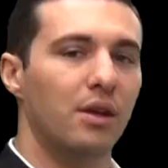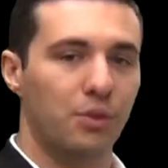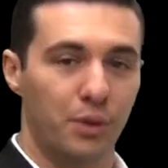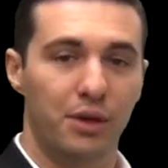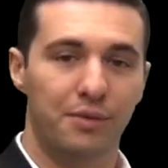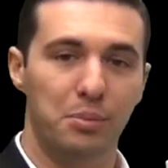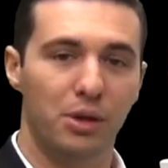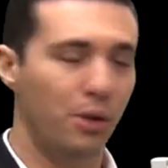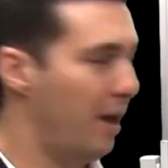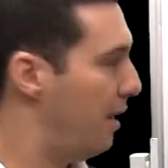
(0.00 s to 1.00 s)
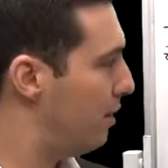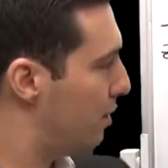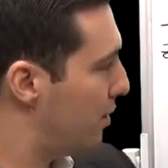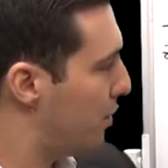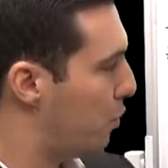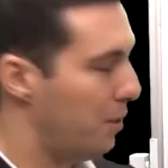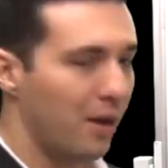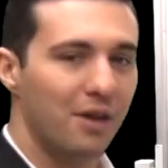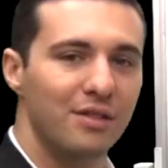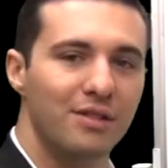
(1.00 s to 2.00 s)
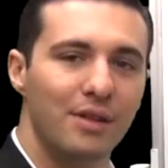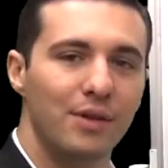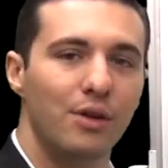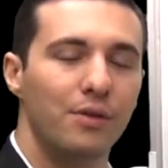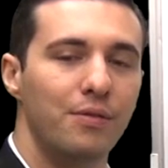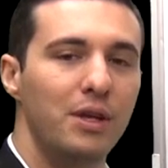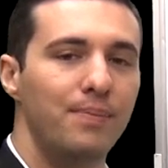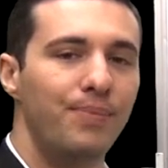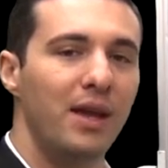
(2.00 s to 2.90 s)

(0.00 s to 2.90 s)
300 feet below that, 3,700 feet.